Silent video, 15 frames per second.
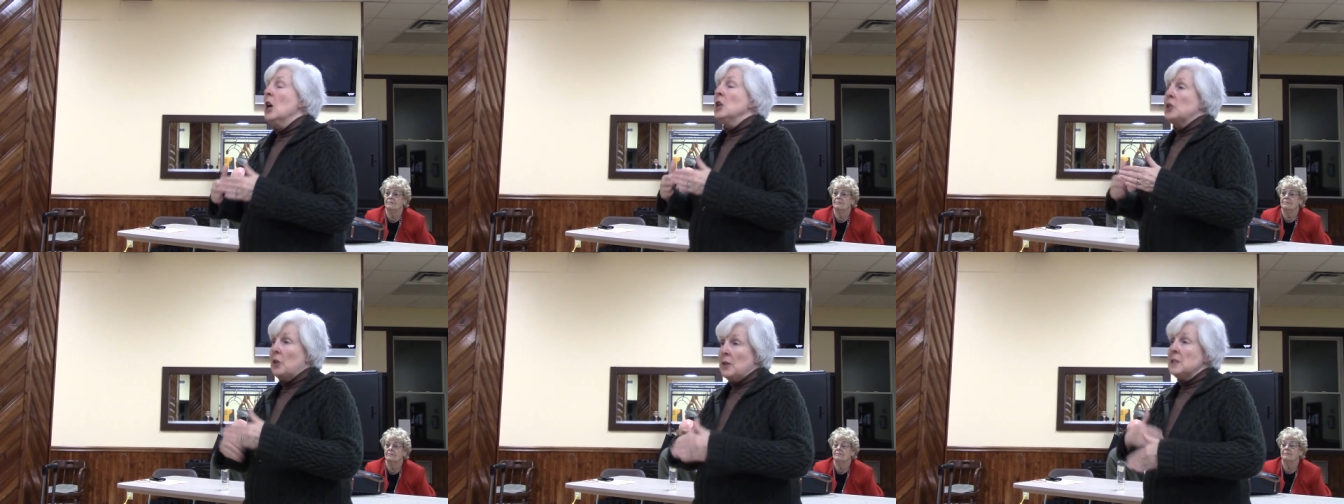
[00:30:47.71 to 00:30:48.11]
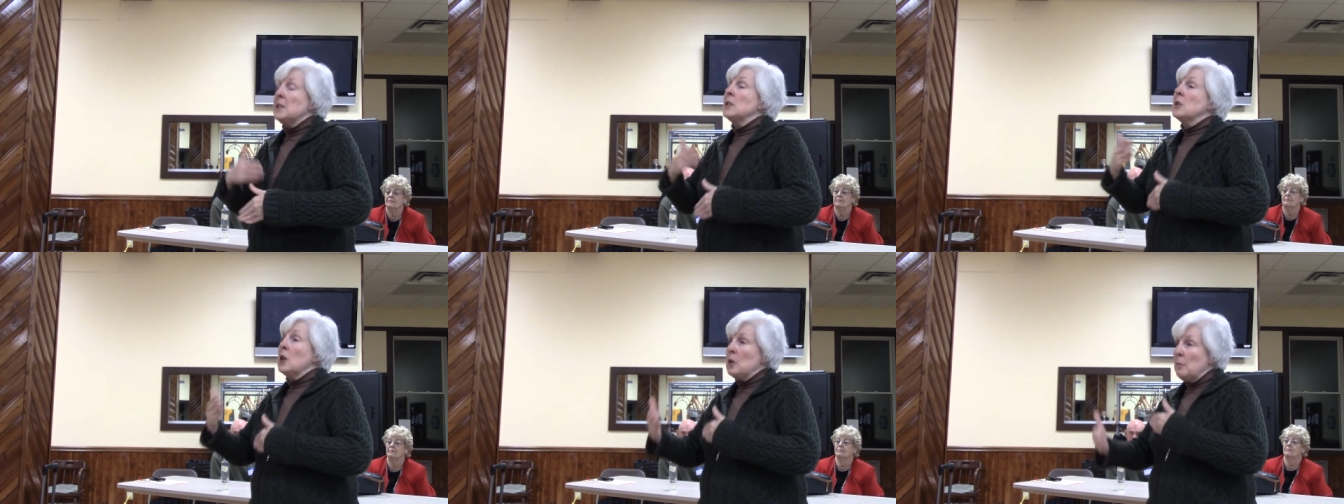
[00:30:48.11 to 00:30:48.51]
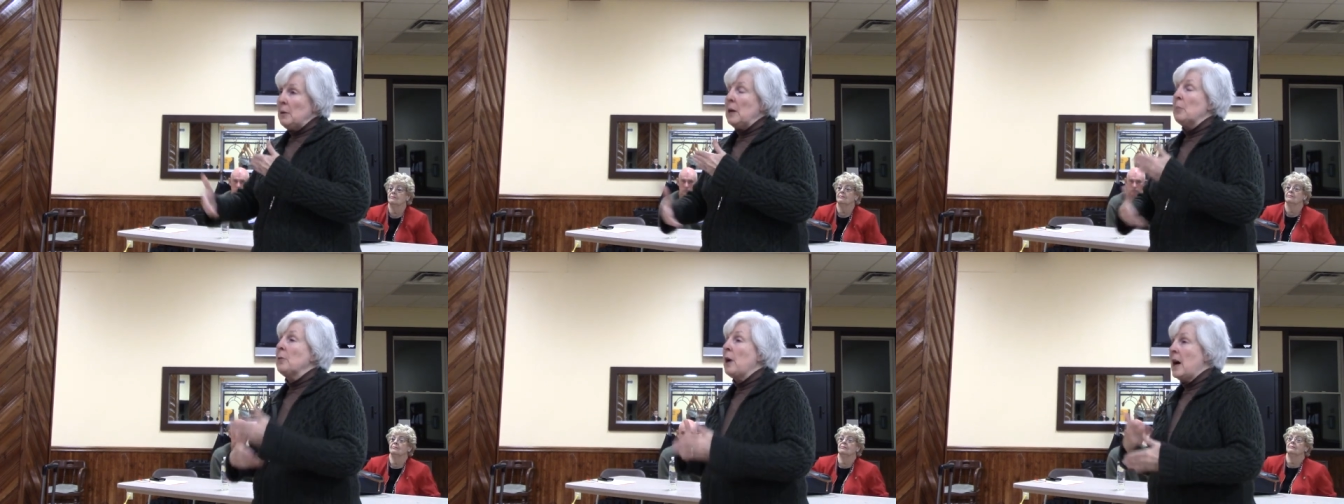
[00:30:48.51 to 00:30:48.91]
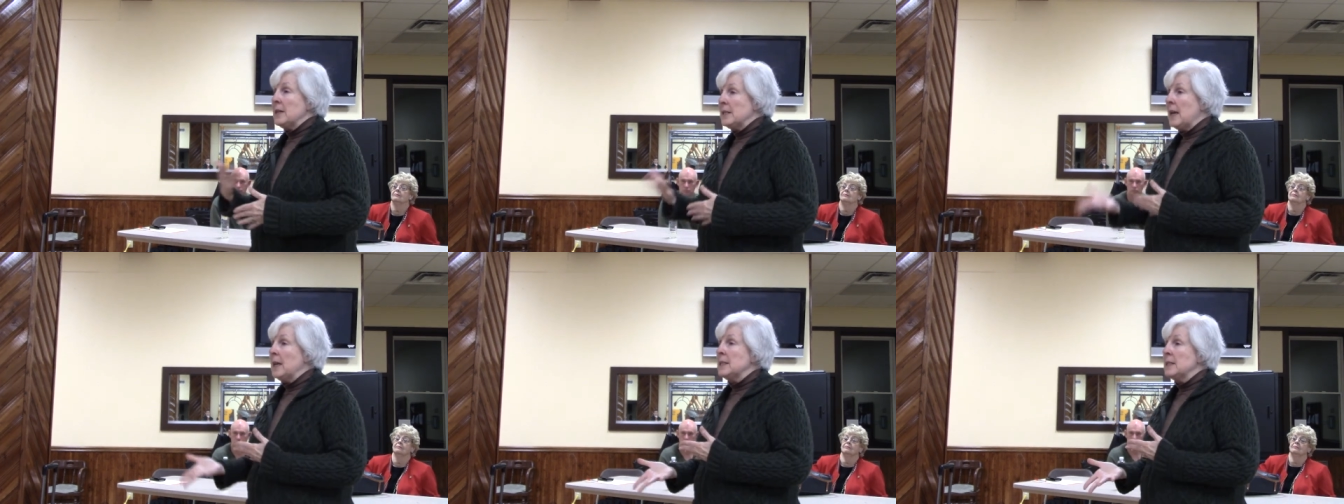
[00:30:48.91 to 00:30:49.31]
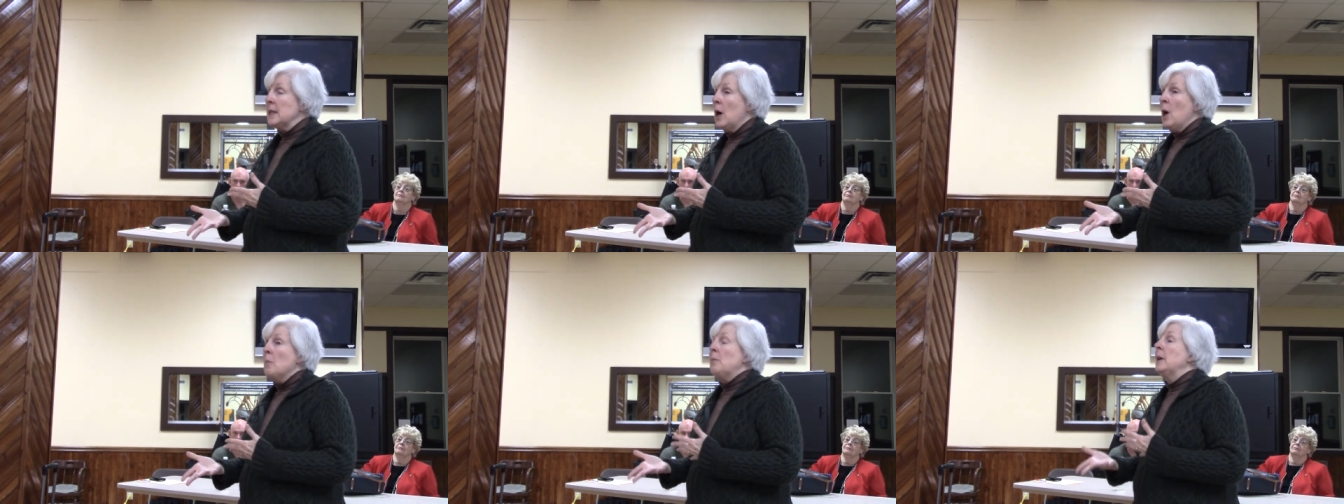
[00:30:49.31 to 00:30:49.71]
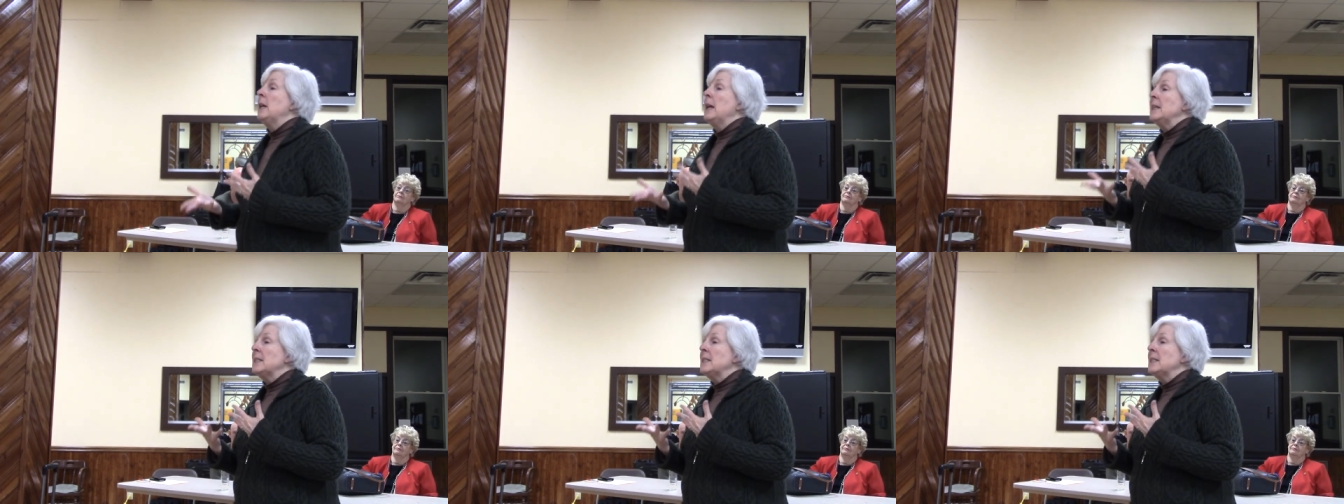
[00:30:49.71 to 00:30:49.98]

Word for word: So this is going to be a process, but